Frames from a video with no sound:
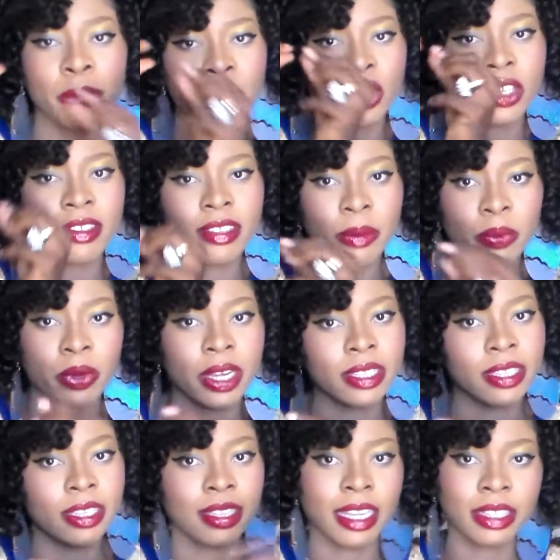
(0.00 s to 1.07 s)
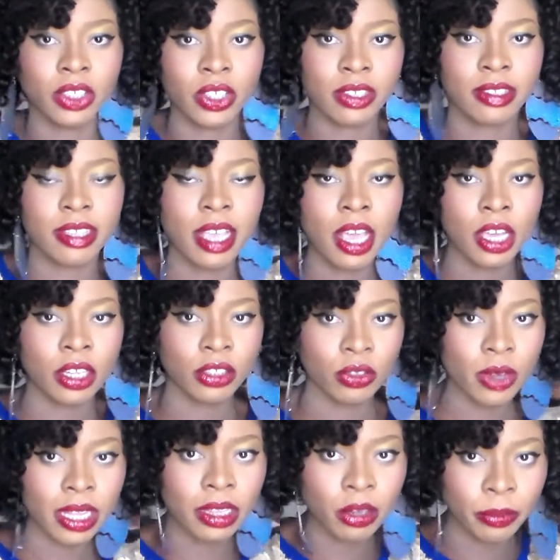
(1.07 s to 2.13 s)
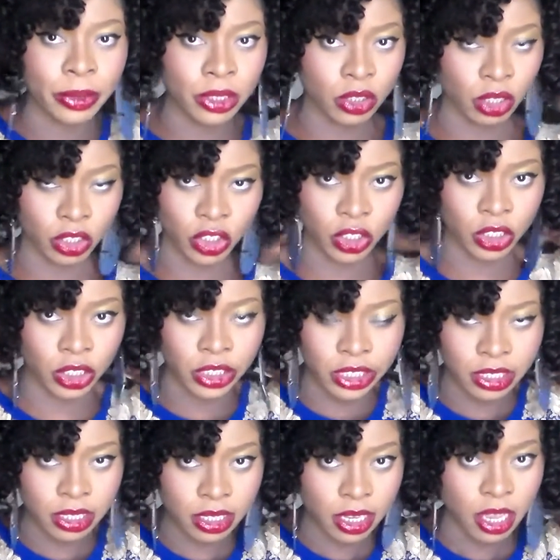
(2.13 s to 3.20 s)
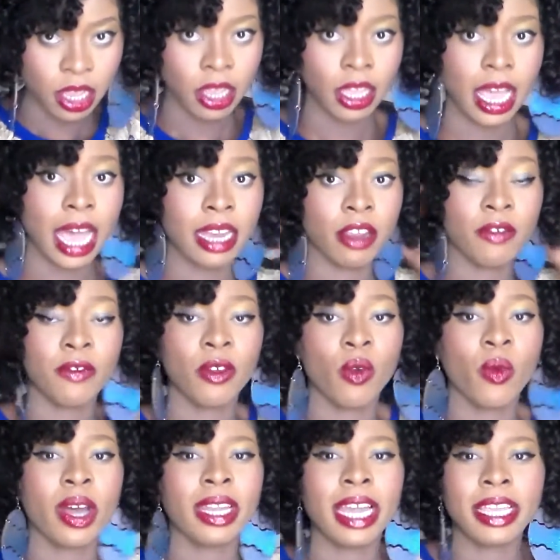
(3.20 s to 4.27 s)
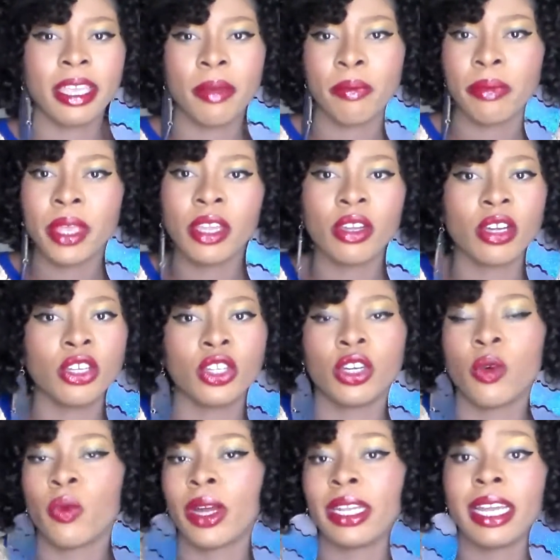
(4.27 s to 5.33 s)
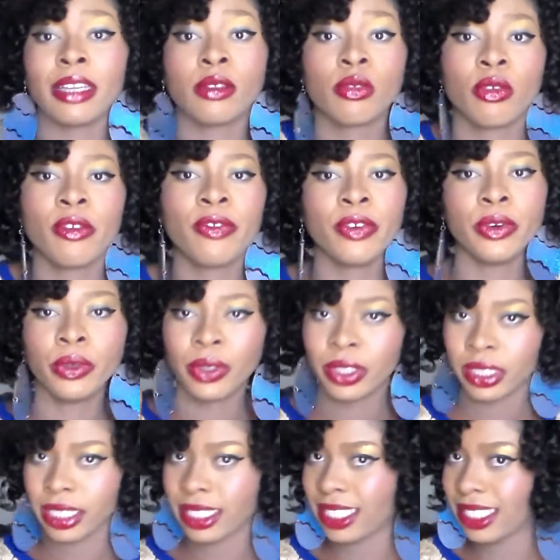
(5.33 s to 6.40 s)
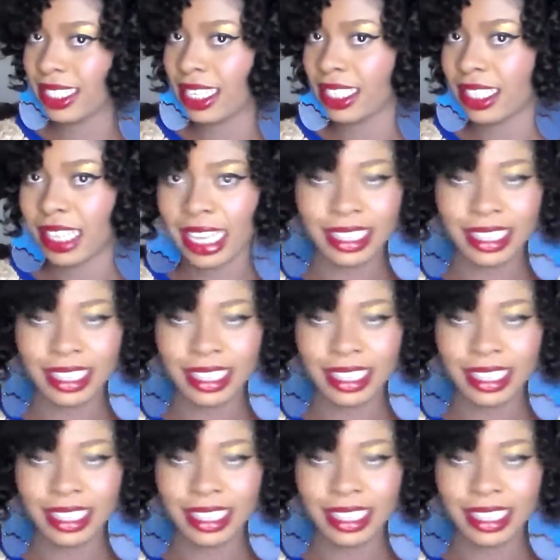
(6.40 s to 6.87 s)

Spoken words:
Maybe you just separate it and just do a little bit touching on it. And if you want like a medium, you don't want like too full, this is it.